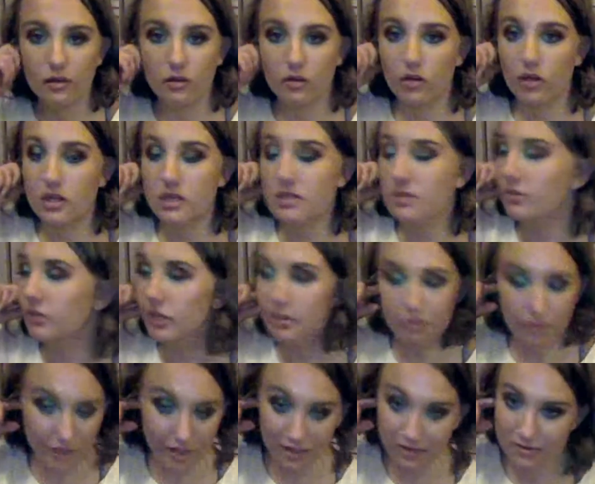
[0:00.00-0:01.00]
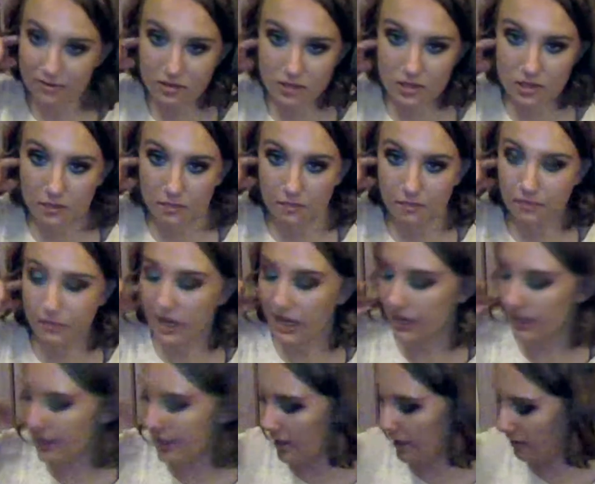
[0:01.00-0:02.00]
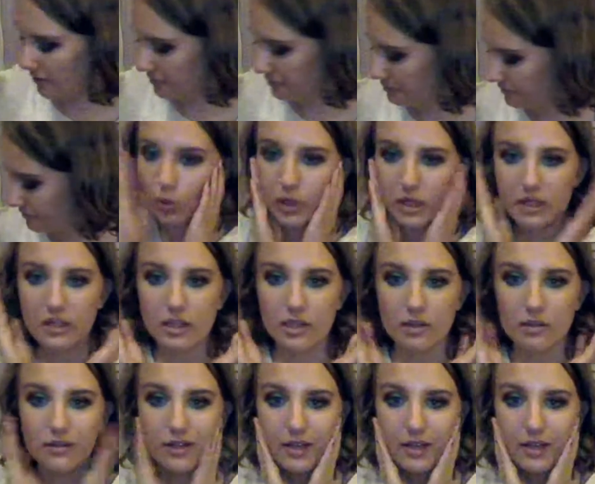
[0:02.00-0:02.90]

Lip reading: easily brightens, and then quickly,